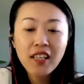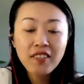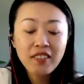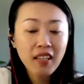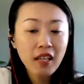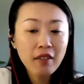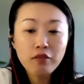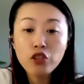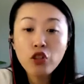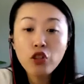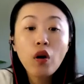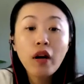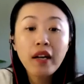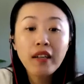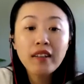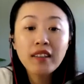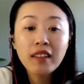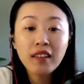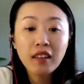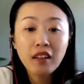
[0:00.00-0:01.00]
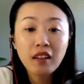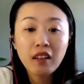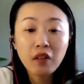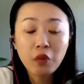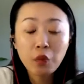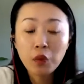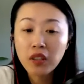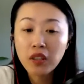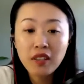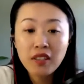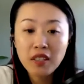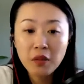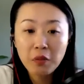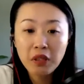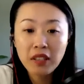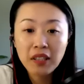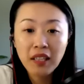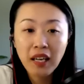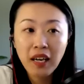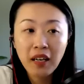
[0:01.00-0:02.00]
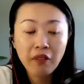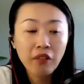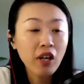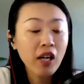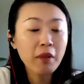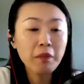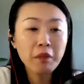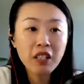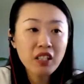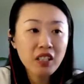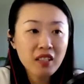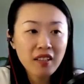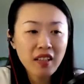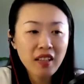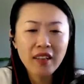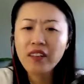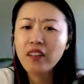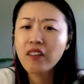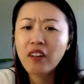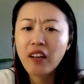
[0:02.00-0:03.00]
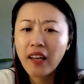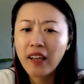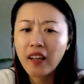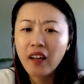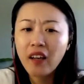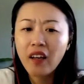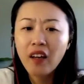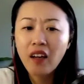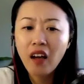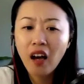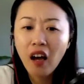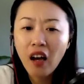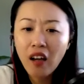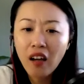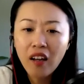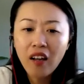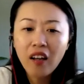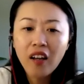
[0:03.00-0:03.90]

They have no idea what is CBTi. When I mentioned that, they were like, huh?